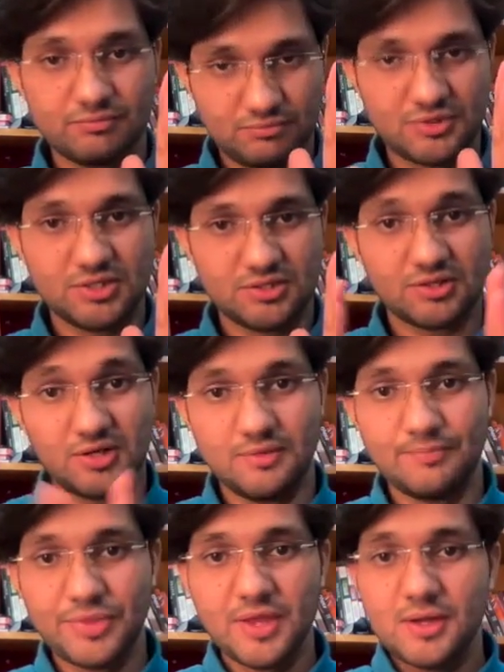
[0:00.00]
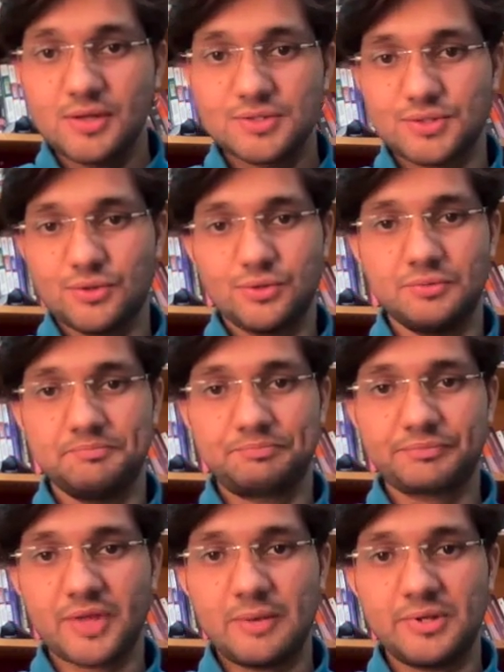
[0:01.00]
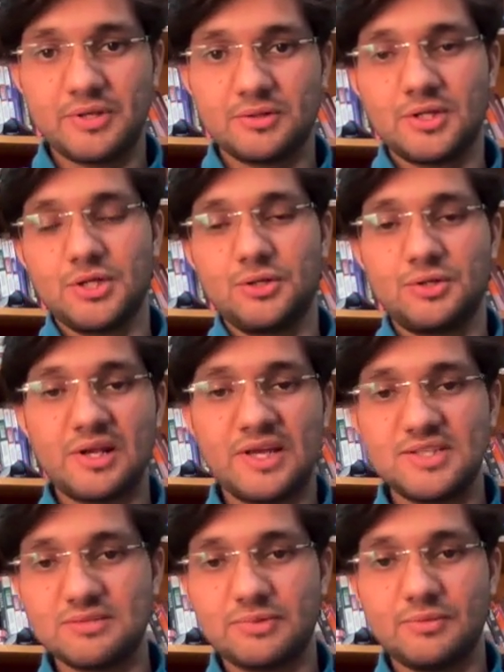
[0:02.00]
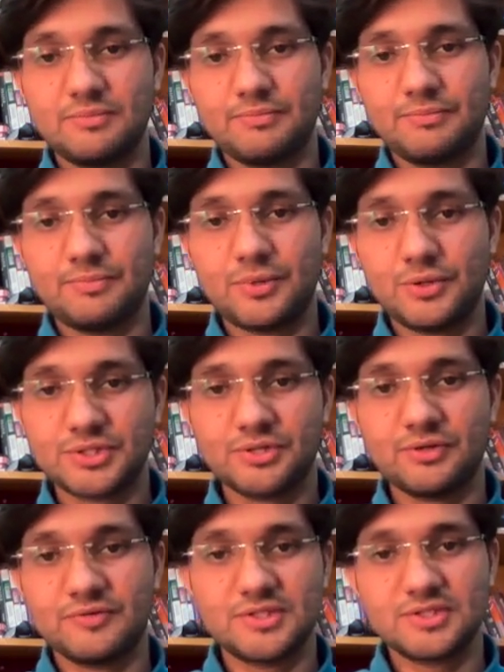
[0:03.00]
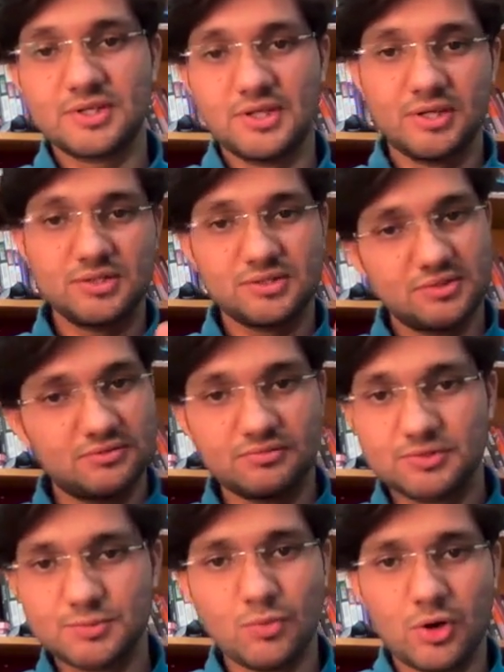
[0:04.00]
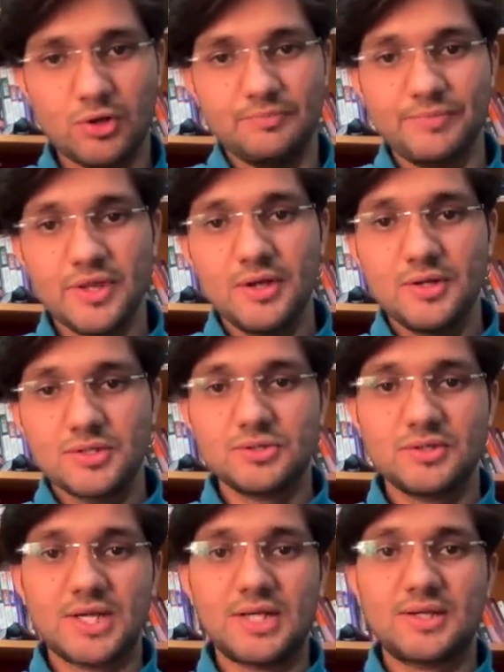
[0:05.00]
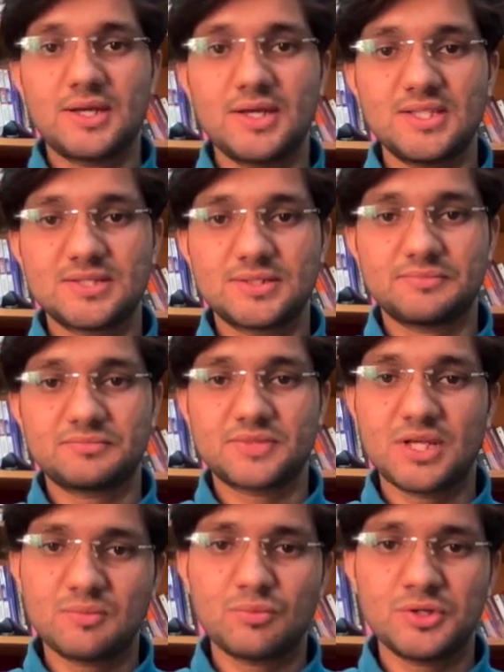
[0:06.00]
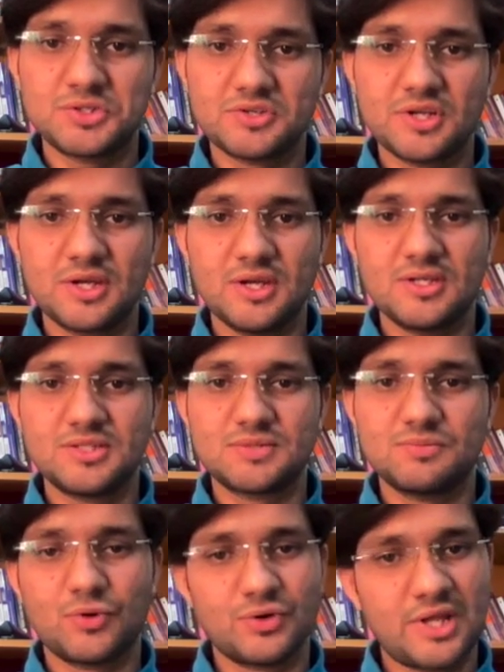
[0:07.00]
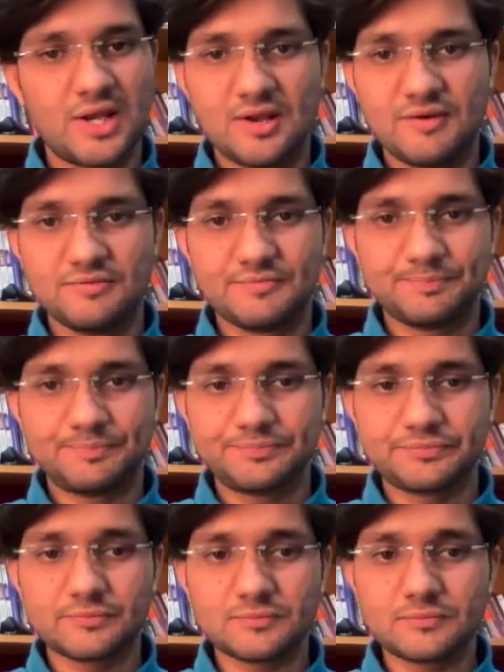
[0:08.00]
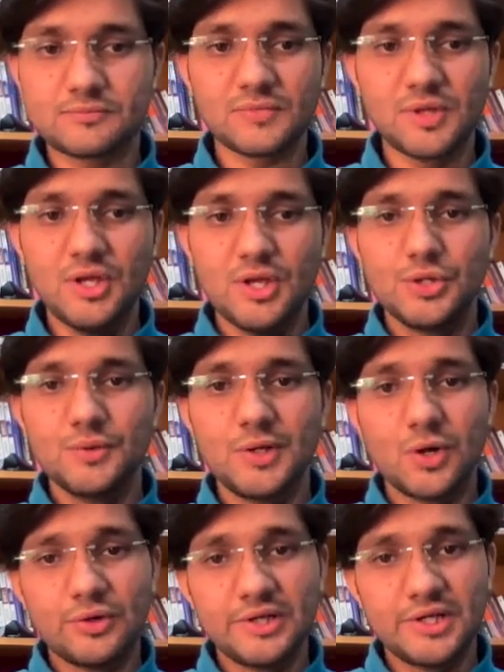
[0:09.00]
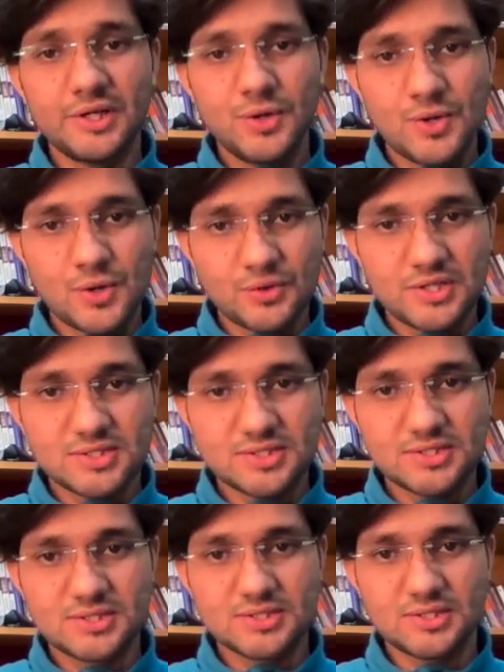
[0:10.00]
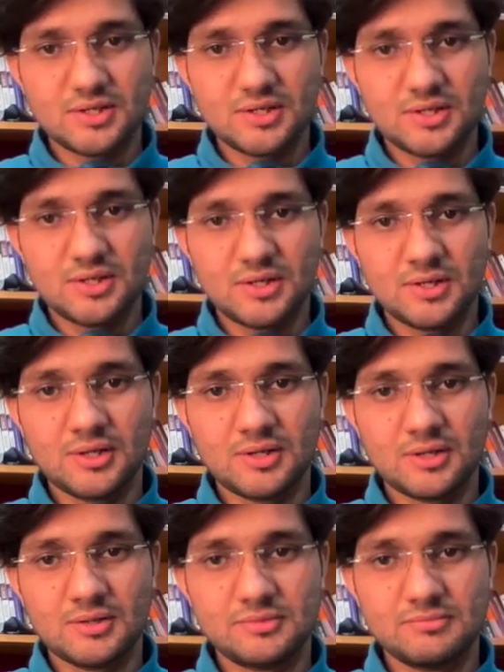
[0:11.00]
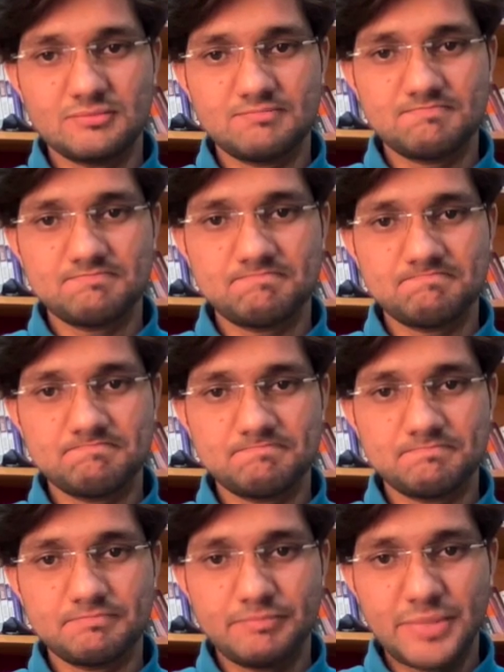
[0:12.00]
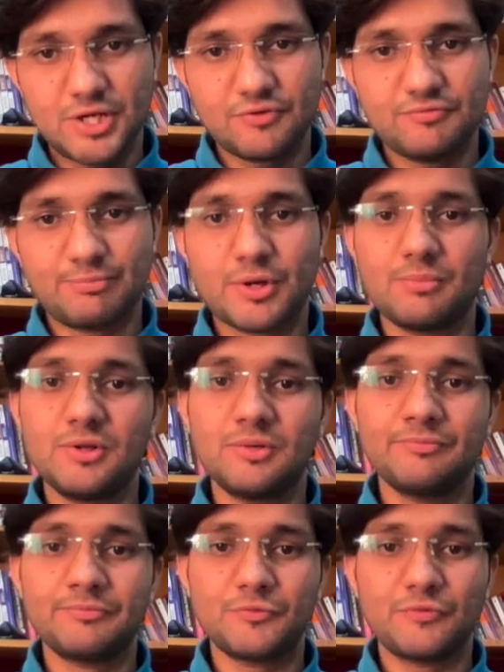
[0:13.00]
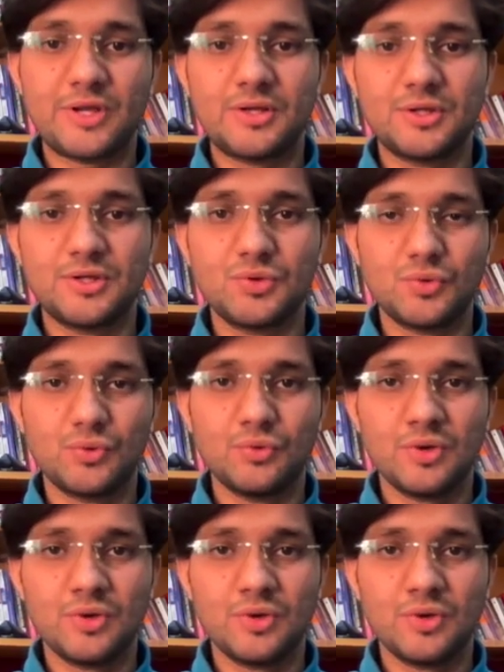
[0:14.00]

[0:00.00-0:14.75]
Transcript: the screen. So I mean, the utilizable portion of the screen is small. So in that case, 13.3 is more than enough. You will only notice a bit of problem when you